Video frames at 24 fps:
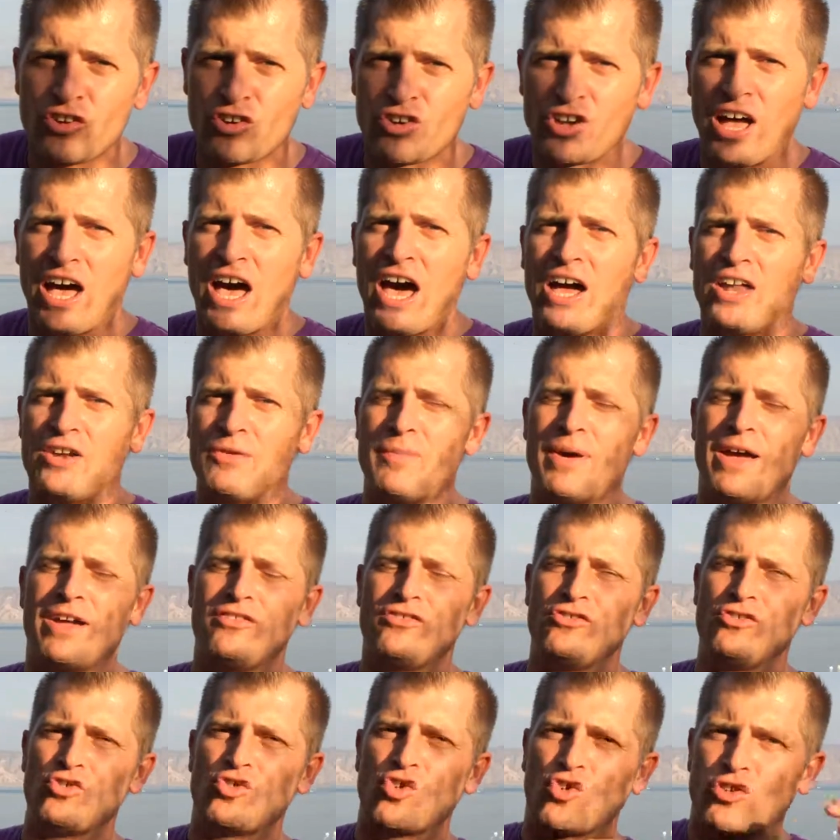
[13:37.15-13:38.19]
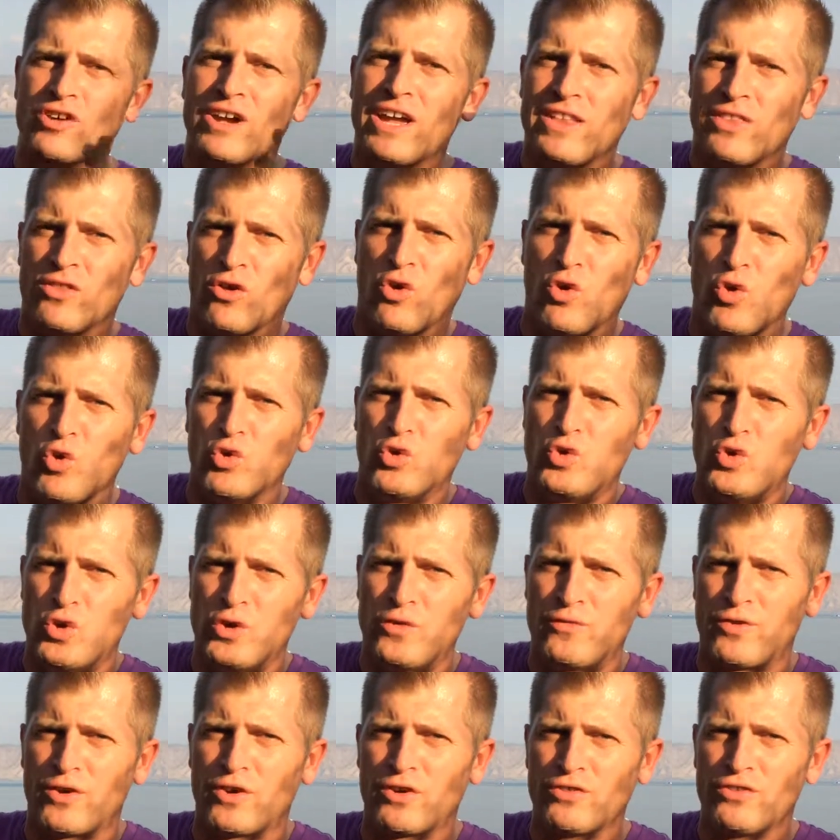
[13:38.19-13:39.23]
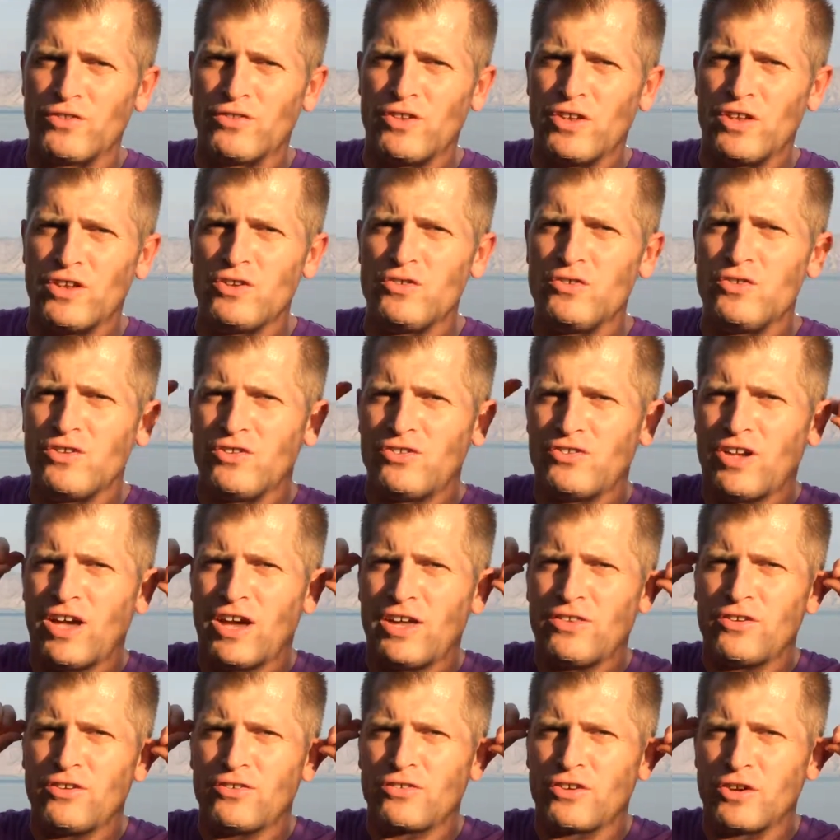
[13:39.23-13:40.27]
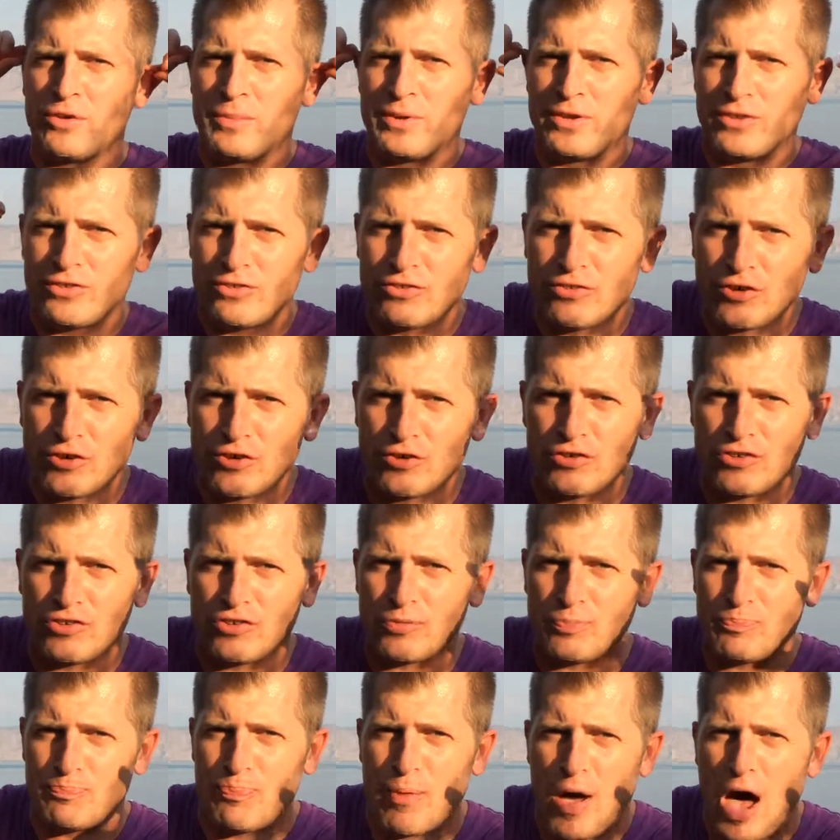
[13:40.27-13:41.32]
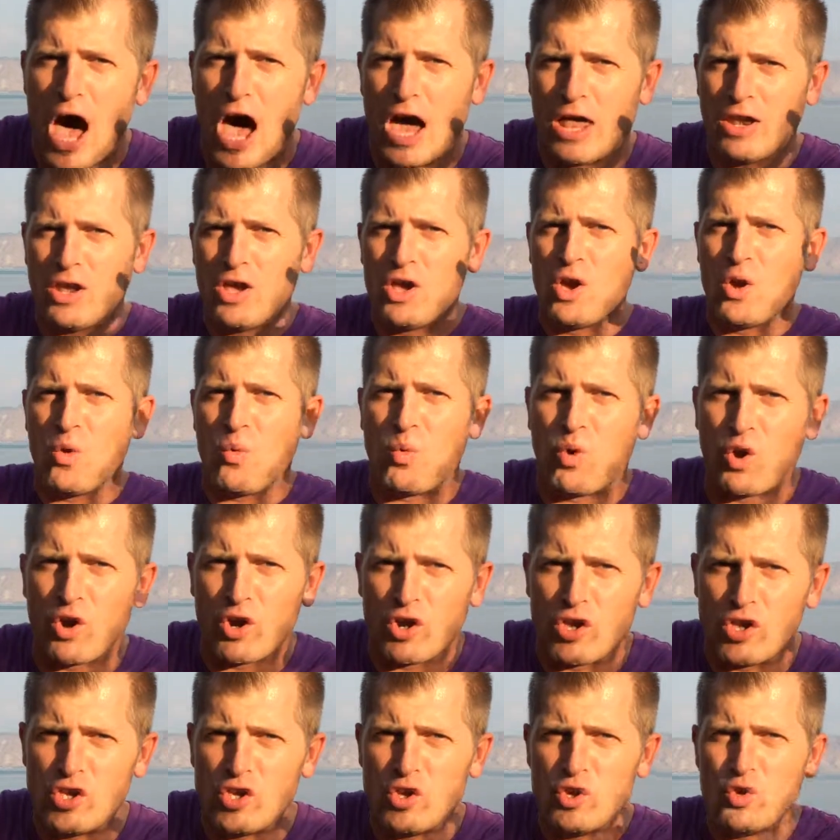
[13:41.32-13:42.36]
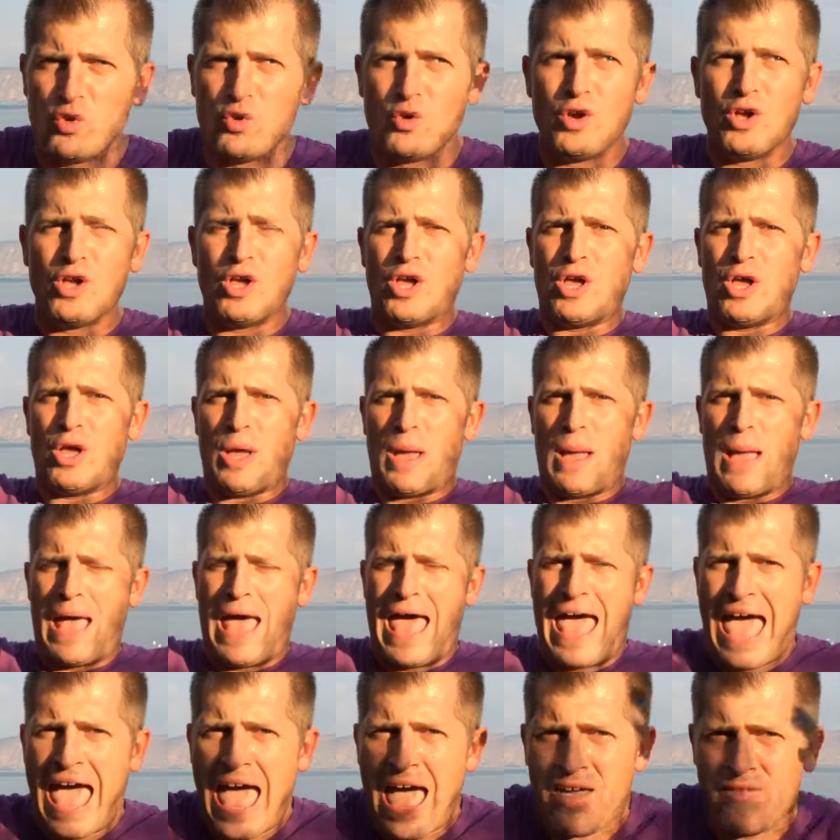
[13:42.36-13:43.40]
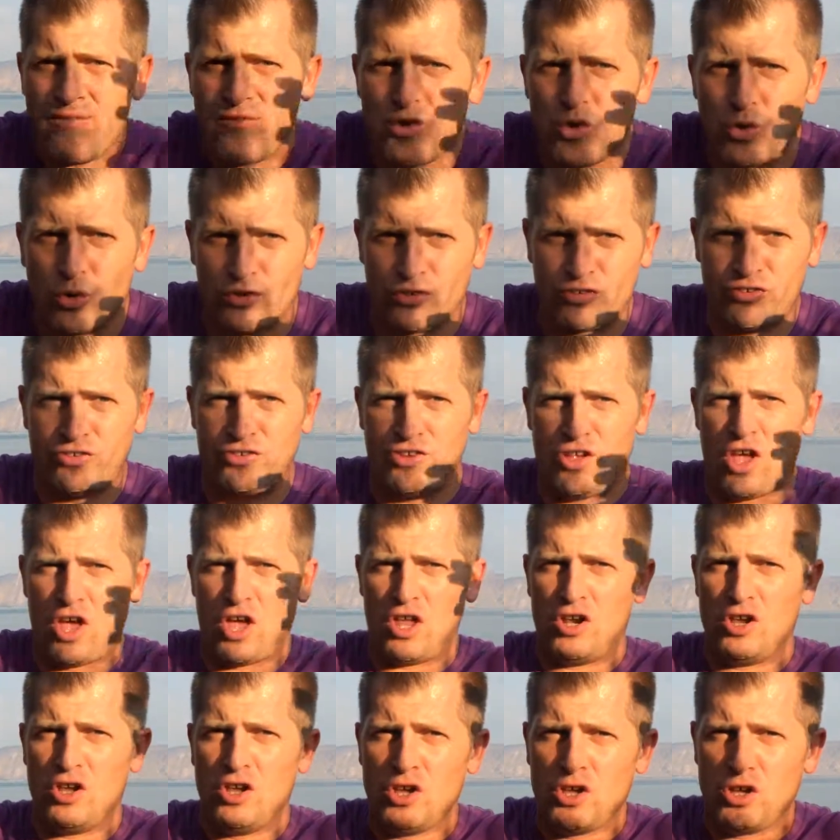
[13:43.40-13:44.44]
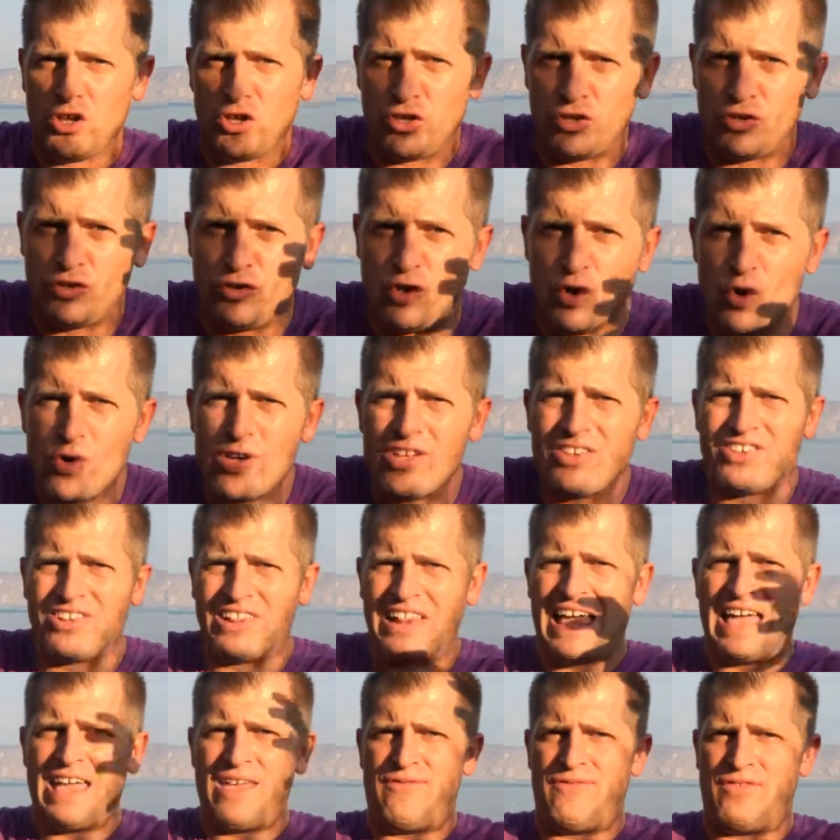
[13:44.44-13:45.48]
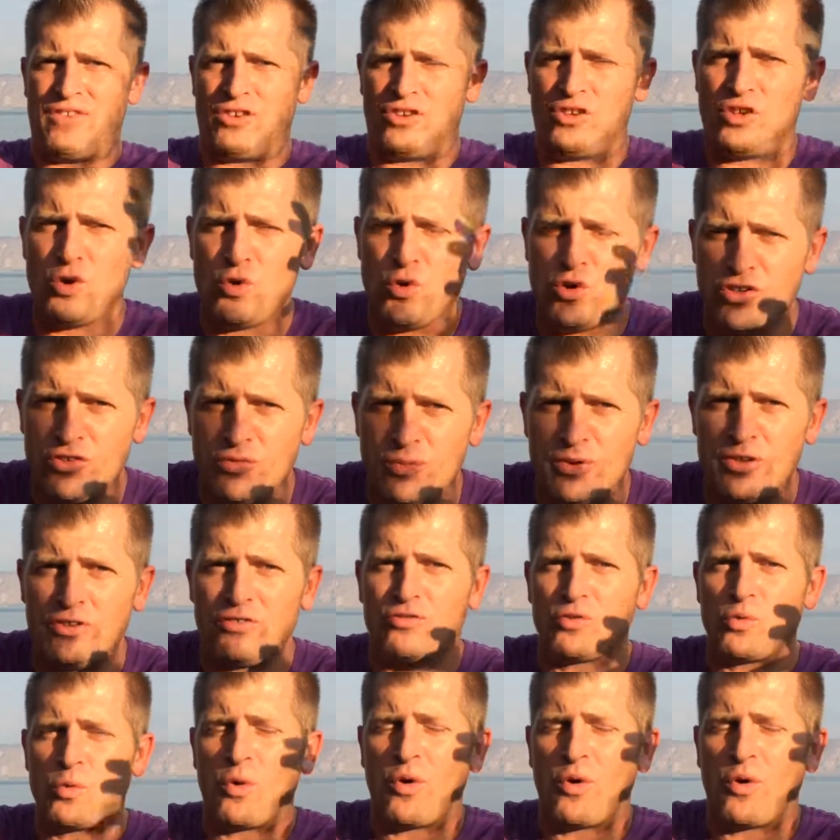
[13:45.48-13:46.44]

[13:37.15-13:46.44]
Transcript: you're God. Imagine you create the whole universe, and then you decide there's going to be a certain spot where you have your son do his life and do his ministry.